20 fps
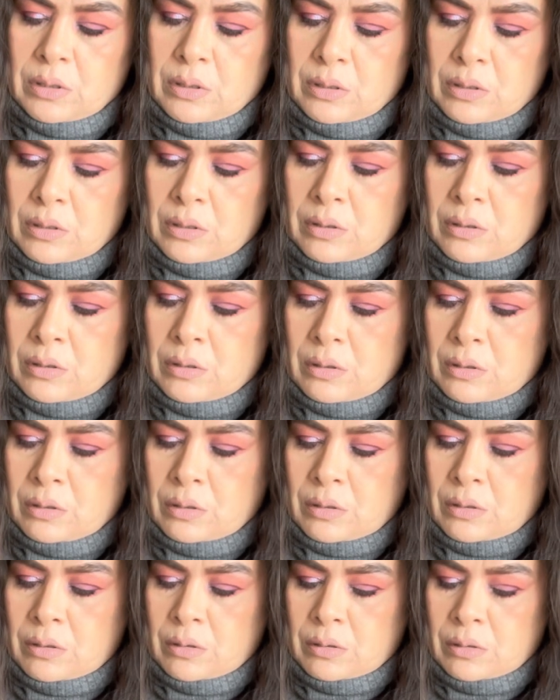
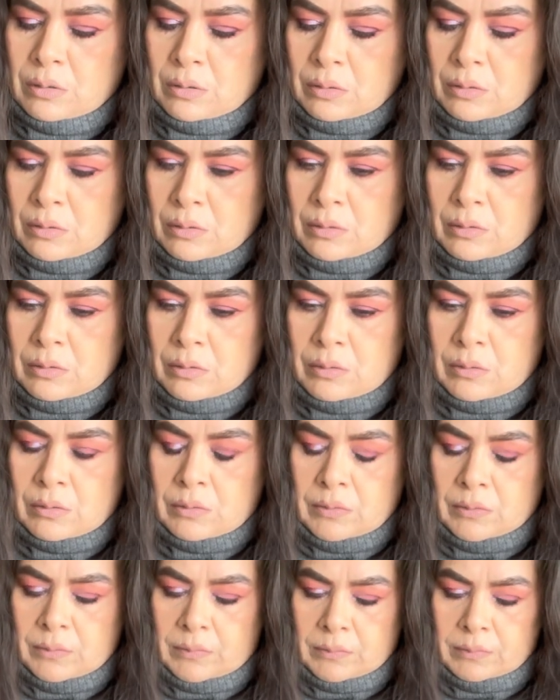
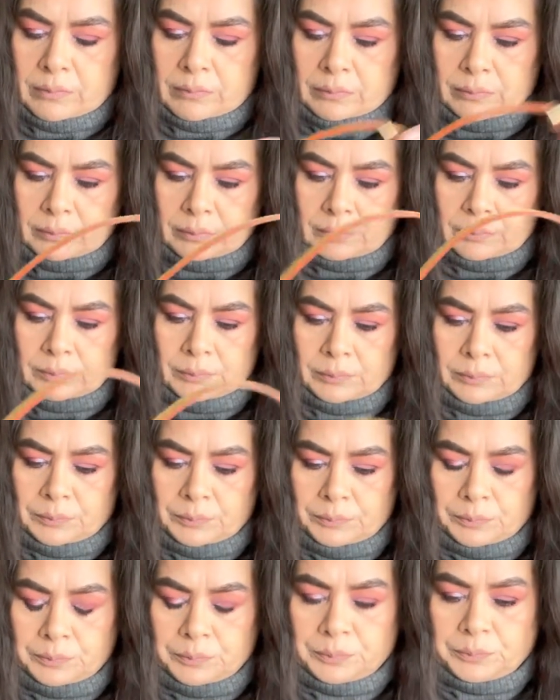
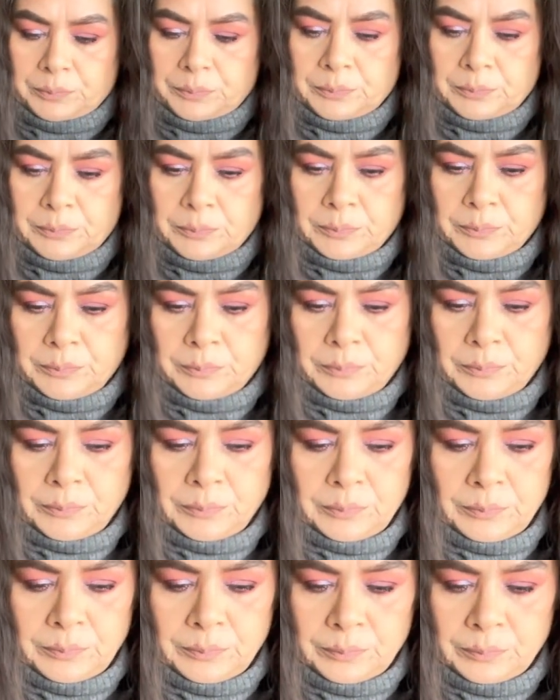
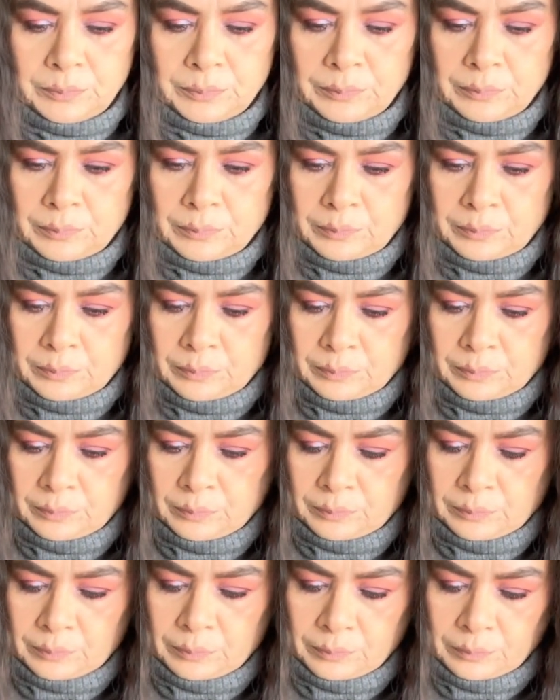
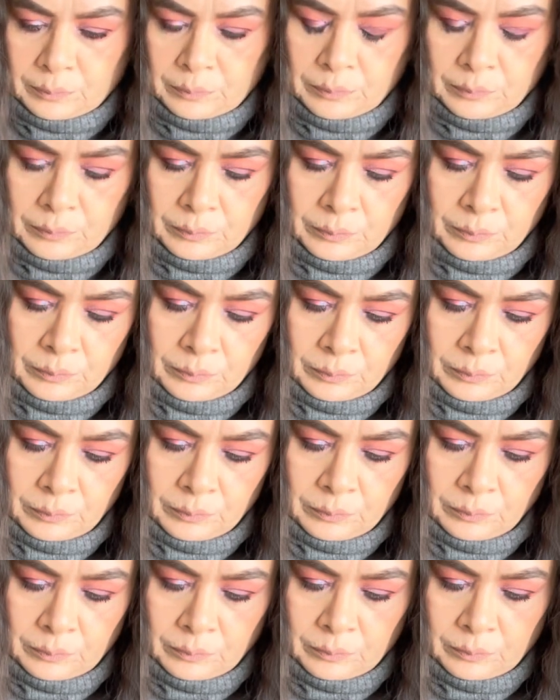
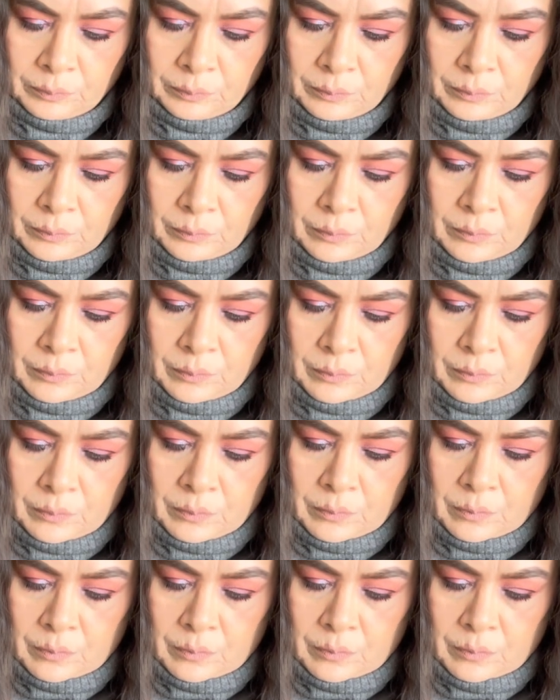(silence)